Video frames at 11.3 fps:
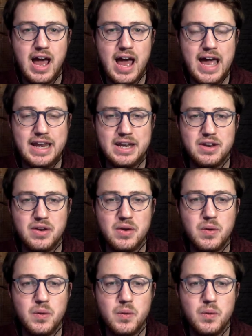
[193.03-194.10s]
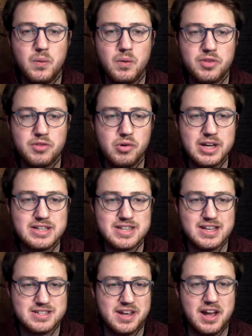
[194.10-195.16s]
And what the ruling
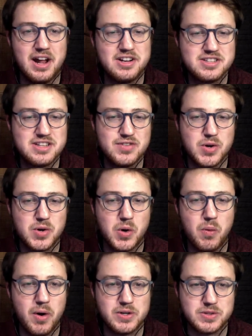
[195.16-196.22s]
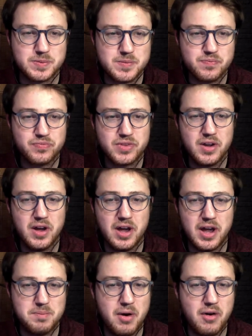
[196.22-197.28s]
says, and I'll just give you a quote,
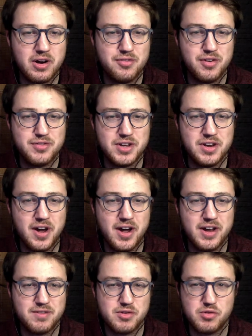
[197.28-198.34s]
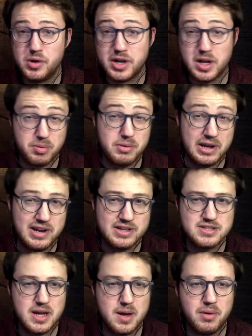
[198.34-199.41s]
in paragraph 59 of the ruling, I'm putting
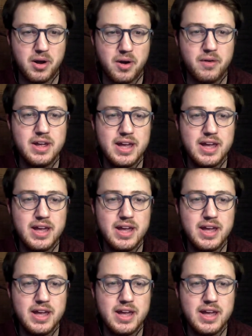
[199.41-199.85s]
links down below.